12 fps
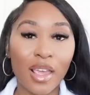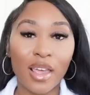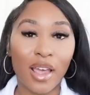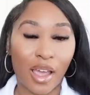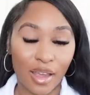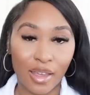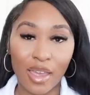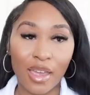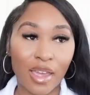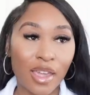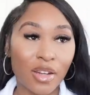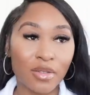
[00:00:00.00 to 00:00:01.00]

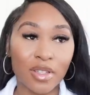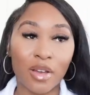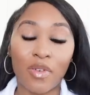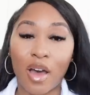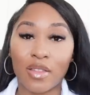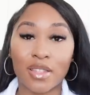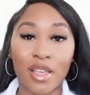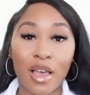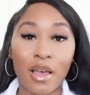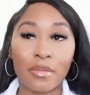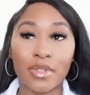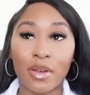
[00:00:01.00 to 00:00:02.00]
again, he do stuff all the
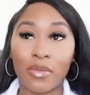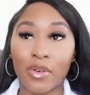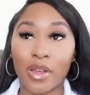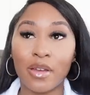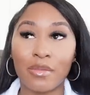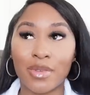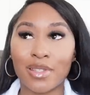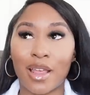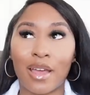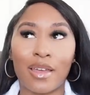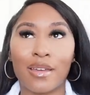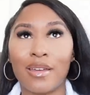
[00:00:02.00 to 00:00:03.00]
time. So for him, it's
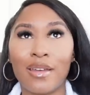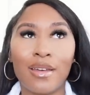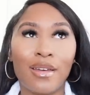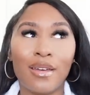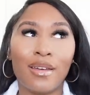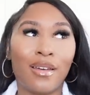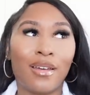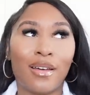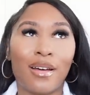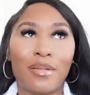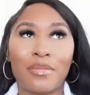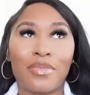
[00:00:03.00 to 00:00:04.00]
like
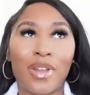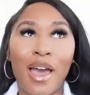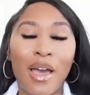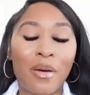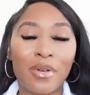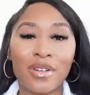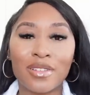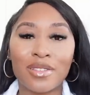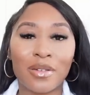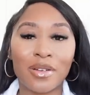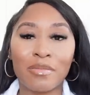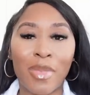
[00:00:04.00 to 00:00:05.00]
flowers
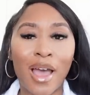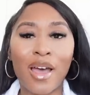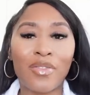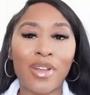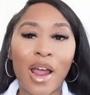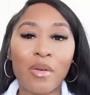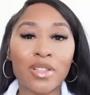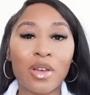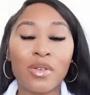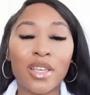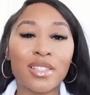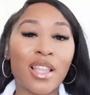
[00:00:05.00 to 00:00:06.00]
or buying flowers
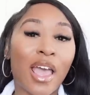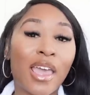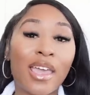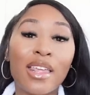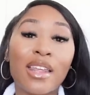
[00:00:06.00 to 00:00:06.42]
on this day. He